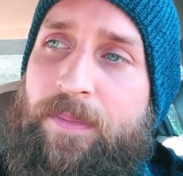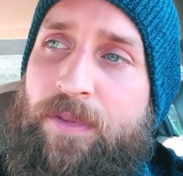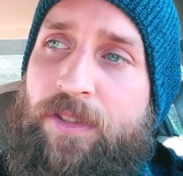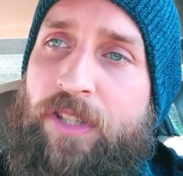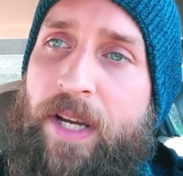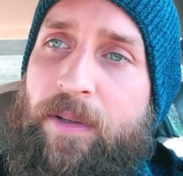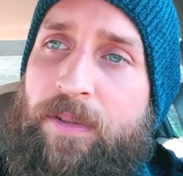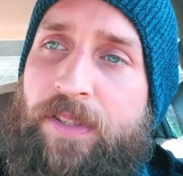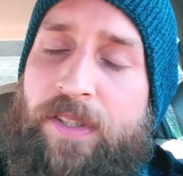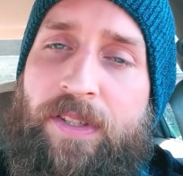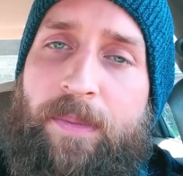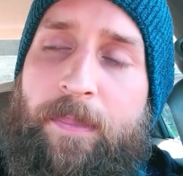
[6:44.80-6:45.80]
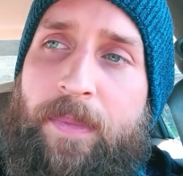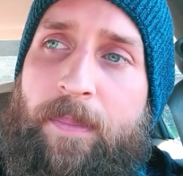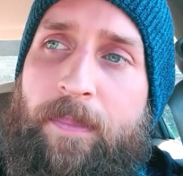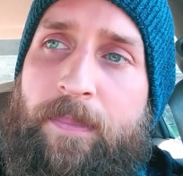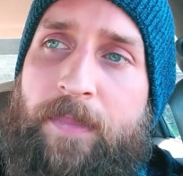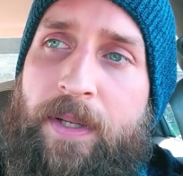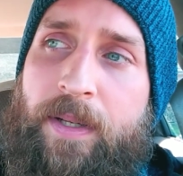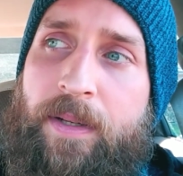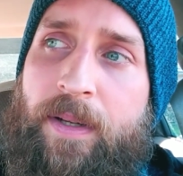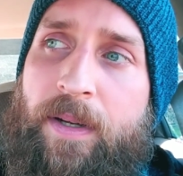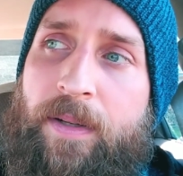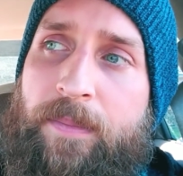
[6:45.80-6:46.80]
jail system
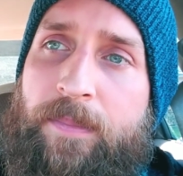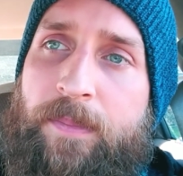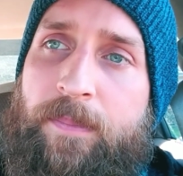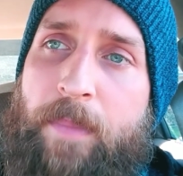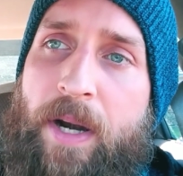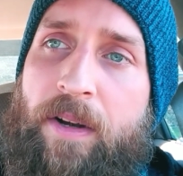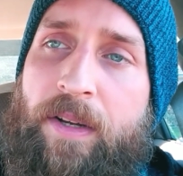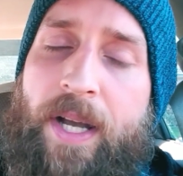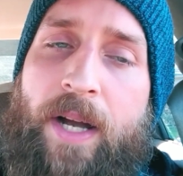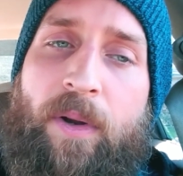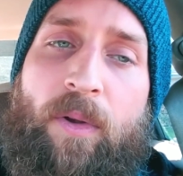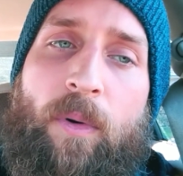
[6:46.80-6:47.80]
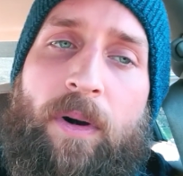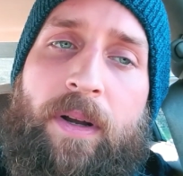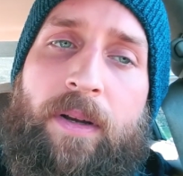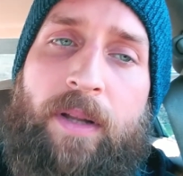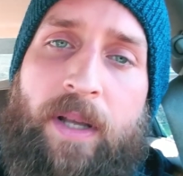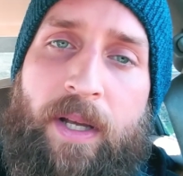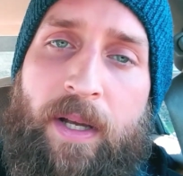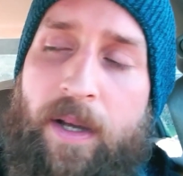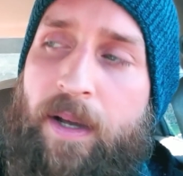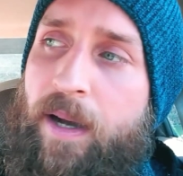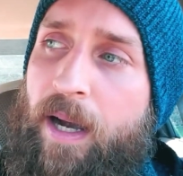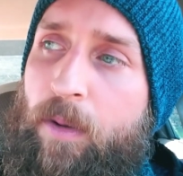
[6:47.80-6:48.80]
in Marion County, Oregon,
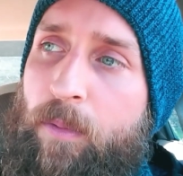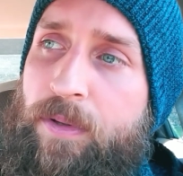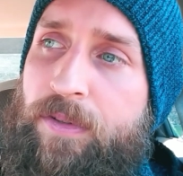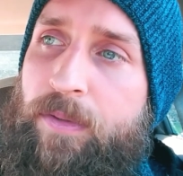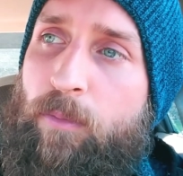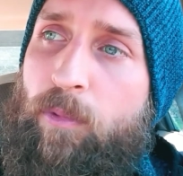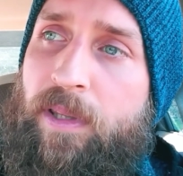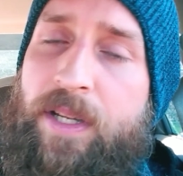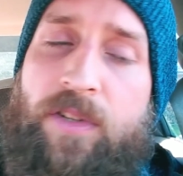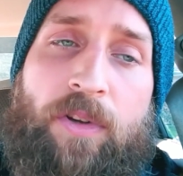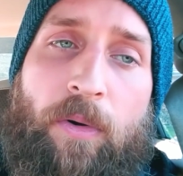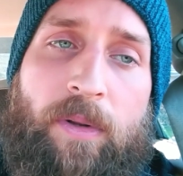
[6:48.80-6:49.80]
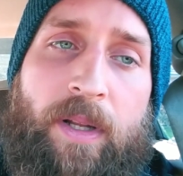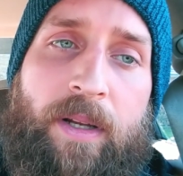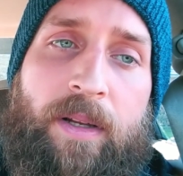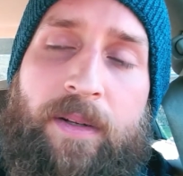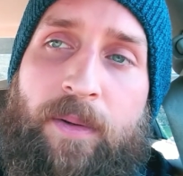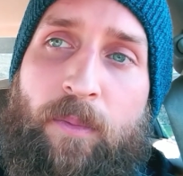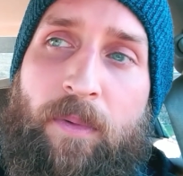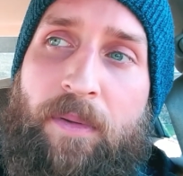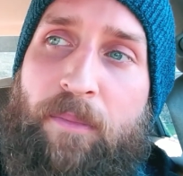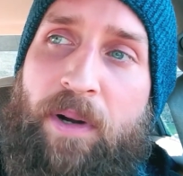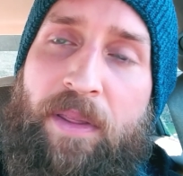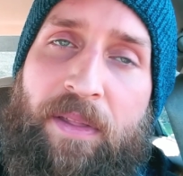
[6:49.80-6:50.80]
I was released early
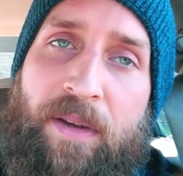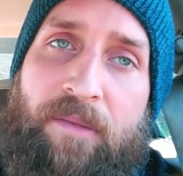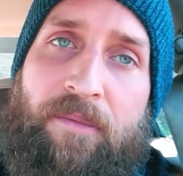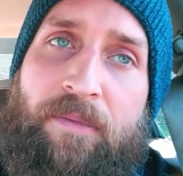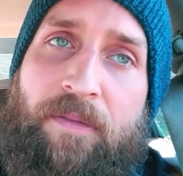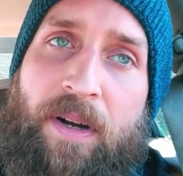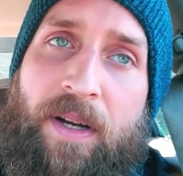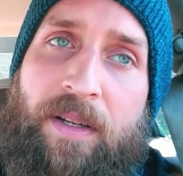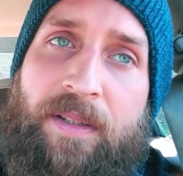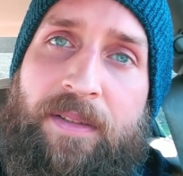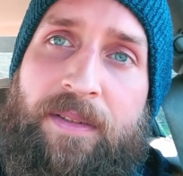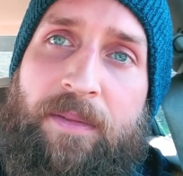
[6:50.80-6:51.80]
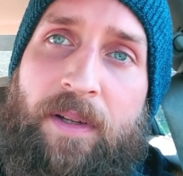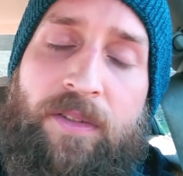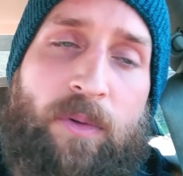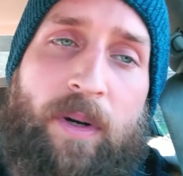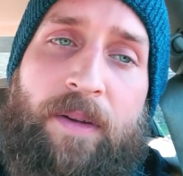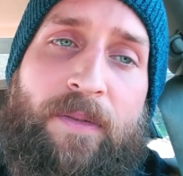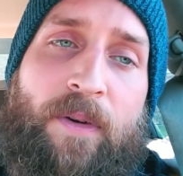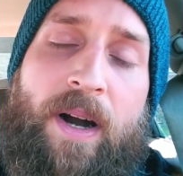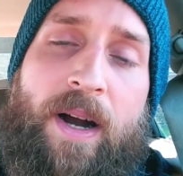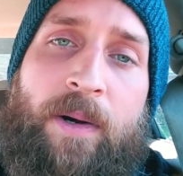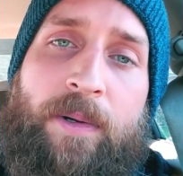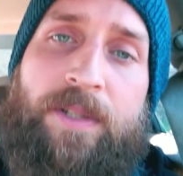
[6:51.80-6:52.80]
within fucking 24
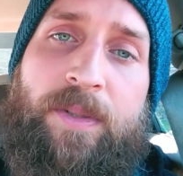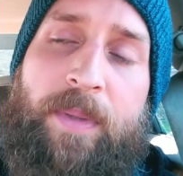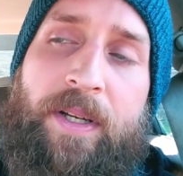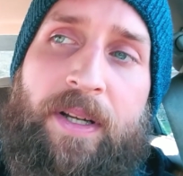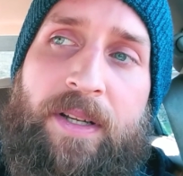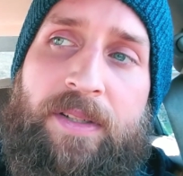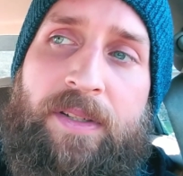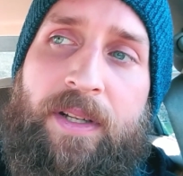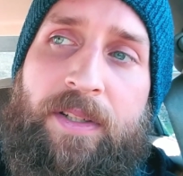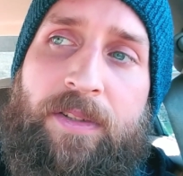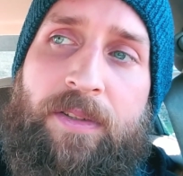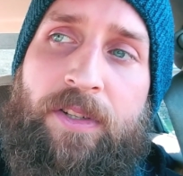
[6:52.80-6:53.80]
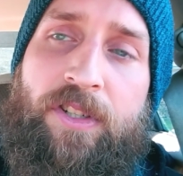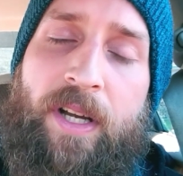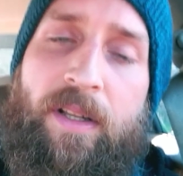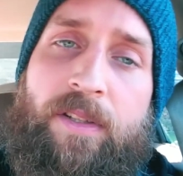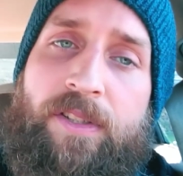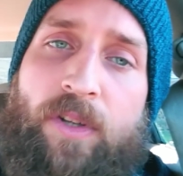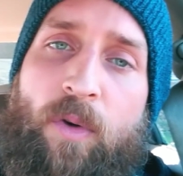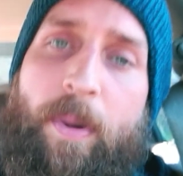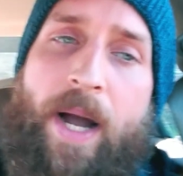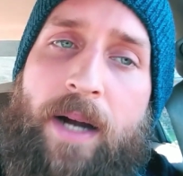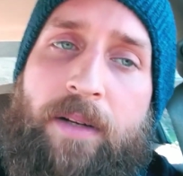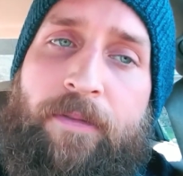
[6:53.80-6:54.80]
hours, because the jail is so
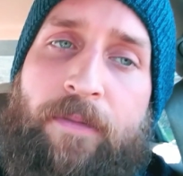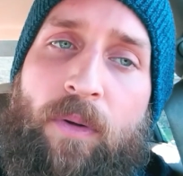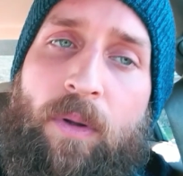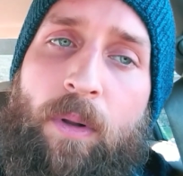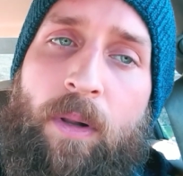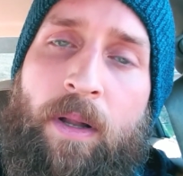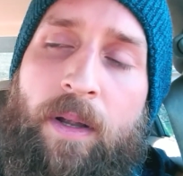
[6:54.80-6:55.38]
packed full